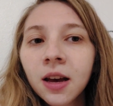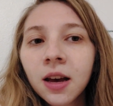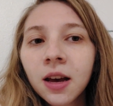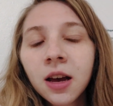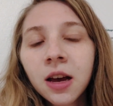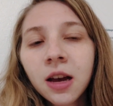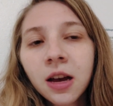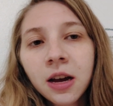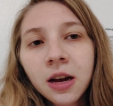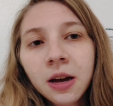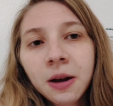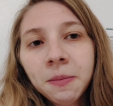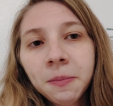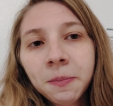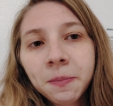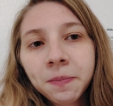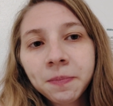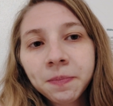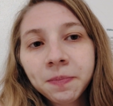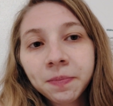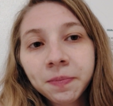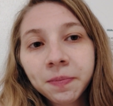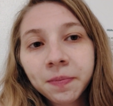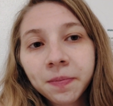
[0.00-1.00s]

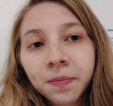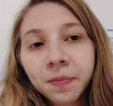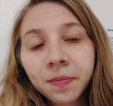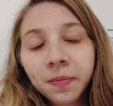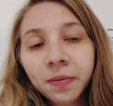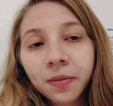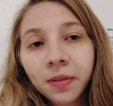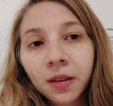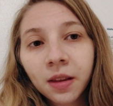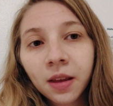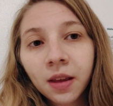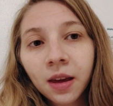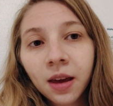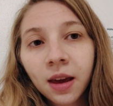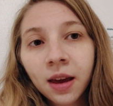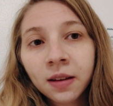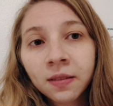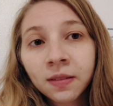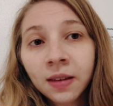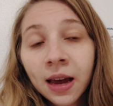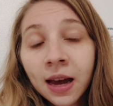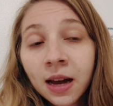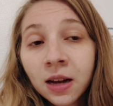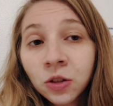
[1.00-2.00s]

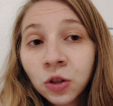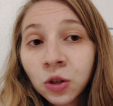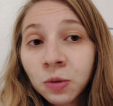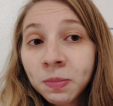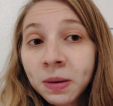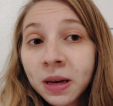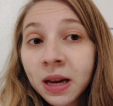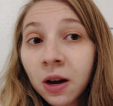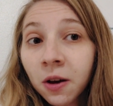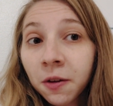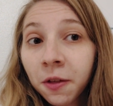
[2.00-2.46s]
and how to be